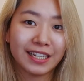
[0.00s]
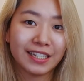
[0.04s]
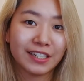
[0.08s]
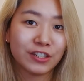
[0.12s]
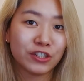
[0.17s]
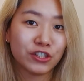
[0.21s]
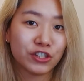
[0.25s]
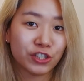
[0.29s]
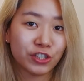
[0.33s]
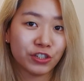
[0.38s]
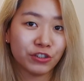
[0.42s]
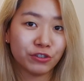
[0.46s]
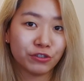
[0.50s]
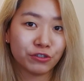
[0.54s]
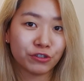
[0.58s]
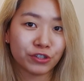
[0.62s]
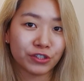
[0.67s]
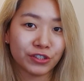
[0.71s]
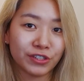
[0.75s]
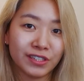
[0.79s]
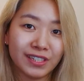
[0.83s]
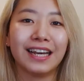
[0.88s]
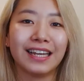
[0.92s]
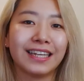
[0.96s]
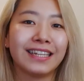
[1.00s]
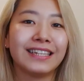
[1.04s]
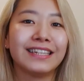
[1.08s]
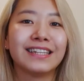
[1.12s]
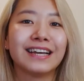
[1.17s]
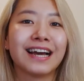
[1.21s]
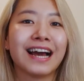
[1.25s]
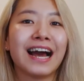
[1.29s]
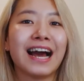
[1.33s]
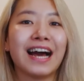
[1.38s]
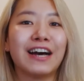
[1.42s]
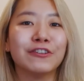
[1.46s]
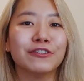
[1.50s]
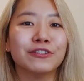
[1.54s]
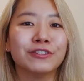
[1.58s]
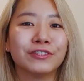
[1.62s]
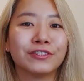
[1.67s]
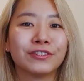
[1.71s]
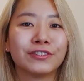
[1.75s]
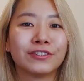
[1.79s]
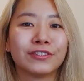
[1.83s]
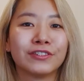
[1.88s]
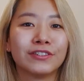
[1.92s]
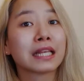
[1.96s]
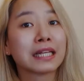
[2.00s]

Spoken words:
children in the house.